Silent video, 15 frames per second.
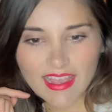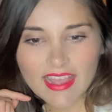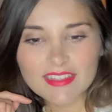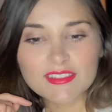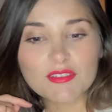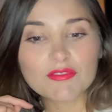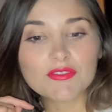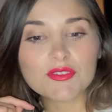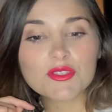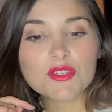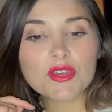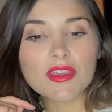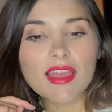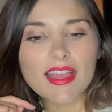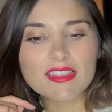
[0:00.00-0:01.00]
As a
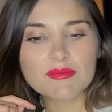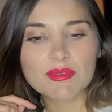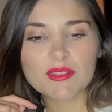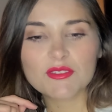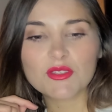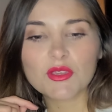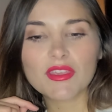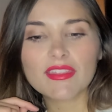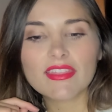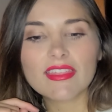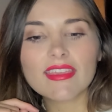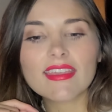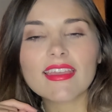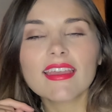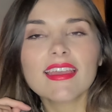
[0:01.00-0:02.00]
future husband, so he
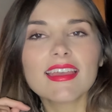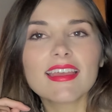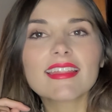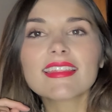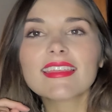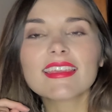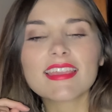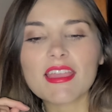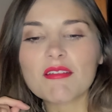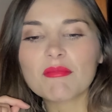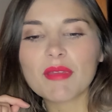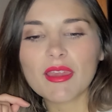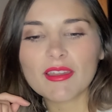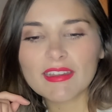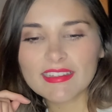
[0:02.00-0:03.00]
think he can
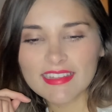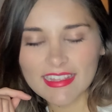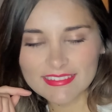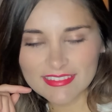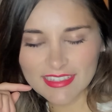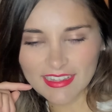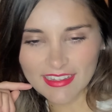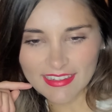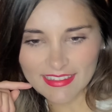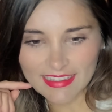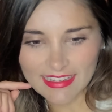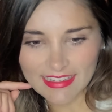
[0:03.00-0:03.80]
marry that uh,